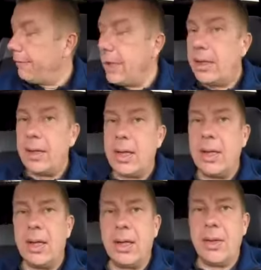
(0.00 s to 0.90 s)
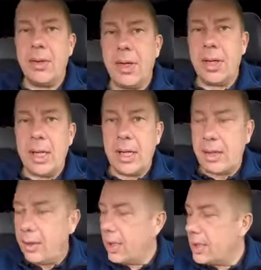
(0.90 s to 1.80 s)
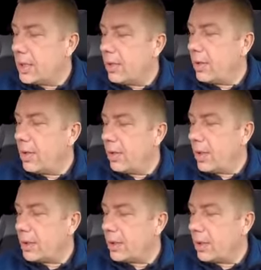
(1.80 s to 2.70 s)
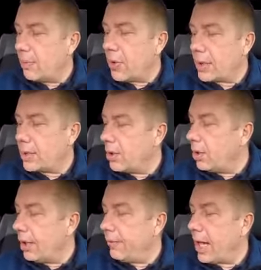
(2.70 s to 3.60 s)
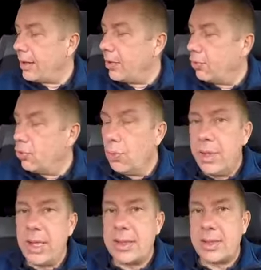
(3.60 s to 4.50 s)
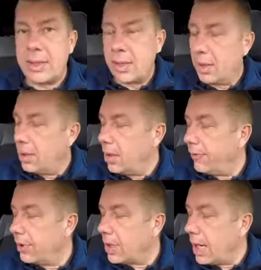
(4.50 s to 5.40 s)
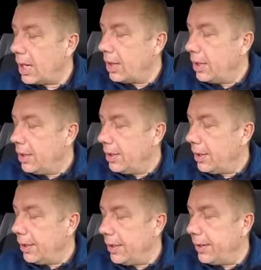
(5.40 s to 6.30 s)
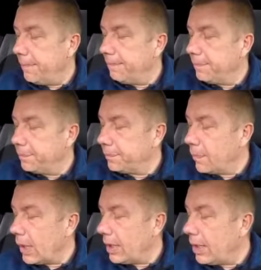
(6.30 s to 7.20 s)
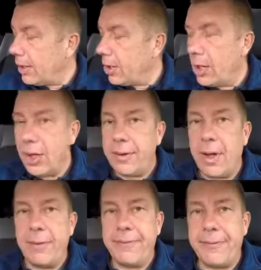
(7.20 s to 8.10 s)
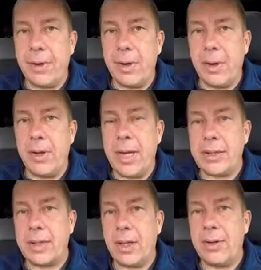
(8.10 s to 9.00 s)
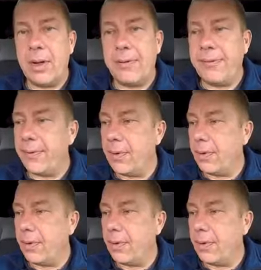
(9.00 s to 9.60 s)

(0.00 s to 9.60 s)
I think the interior is practical. I like the roominess of the car, and there are there's a lot of